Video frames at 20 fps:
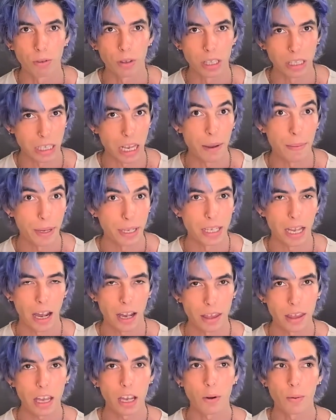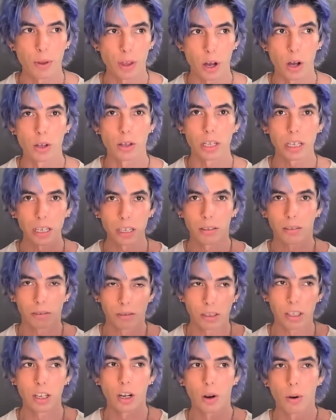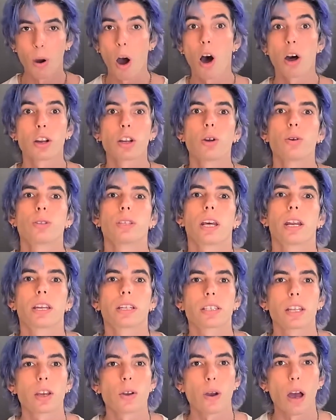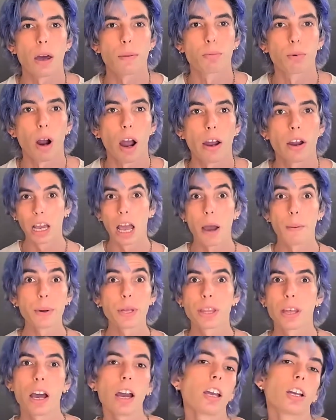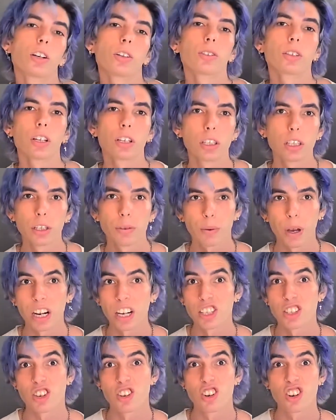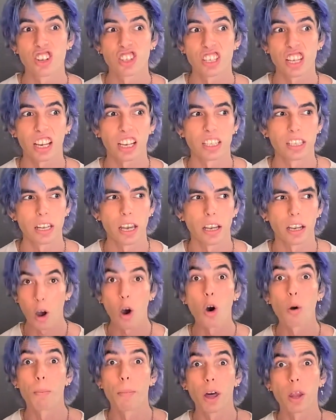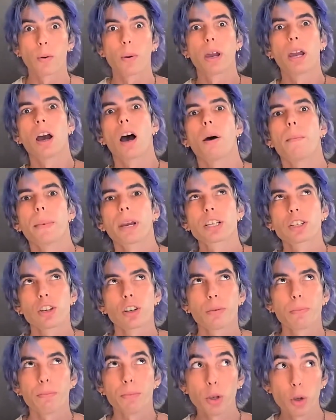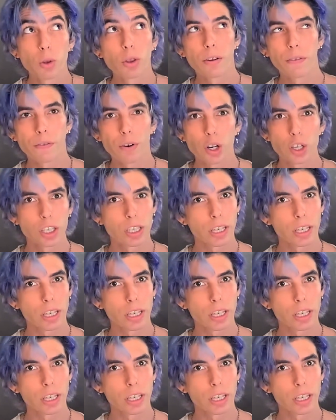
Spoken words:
same exact thing with all the, audio settings that you had prior. And with that, you're literally ready to do your second take. Oh, by the way, make sure to mute the first